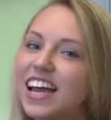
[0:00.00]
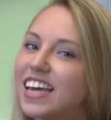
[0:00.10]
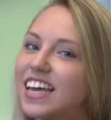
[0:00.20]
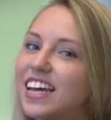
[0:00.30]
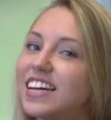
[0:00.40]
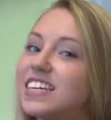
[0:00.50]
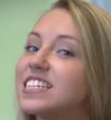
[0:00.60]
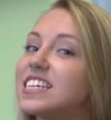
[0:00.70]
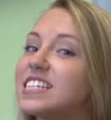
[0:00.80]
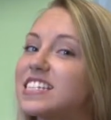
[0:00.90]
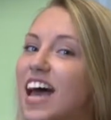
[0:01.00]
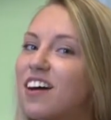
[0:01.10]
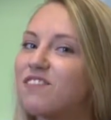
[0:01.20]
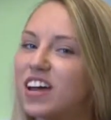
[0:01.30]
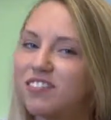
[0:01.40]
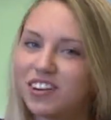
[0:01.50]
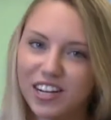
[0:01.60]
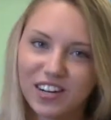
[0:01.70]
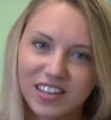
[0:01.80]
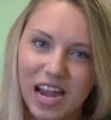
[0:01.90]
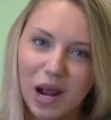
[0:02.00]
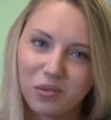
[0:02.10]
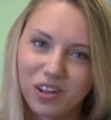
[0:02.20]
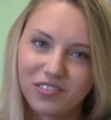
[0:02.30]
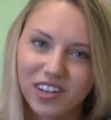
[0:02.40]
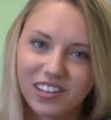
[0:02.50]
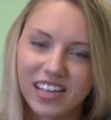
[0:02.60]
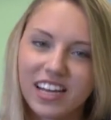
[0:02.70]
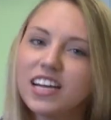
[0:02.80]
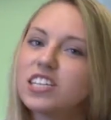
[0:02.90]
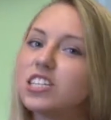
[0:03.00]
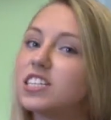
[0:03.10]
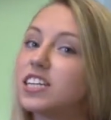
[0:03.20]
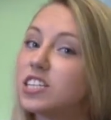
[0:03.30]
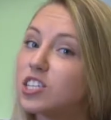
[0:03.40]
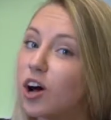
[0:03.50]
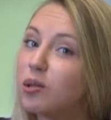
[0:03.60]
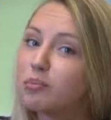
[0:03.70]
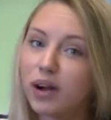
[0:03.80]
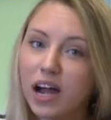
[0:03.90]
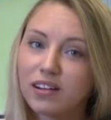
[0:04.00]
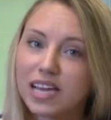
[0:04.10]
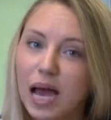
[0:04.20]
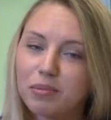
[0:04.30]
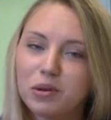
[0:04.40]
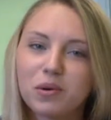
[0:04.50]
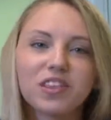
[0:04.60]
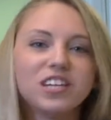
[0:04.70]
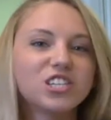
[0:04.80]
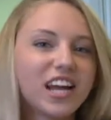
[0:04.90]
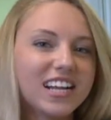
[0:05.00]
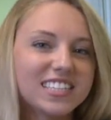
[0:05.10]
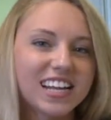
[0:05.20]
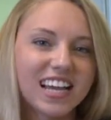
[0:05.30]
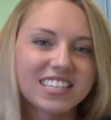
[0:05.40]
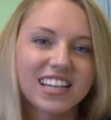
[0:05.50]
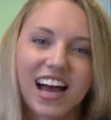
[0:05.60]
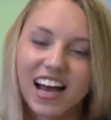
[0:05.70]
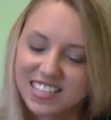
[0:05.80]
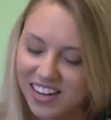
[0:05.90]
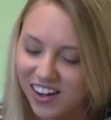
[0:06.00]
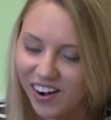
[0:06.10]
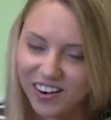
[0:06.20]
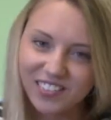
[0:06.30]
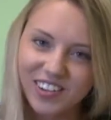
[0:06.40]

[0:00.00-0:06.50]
Kika is a staff favorite here at the Animal Welfare League. She's an adult brown tabby with enchanting hazel eyes and a heart of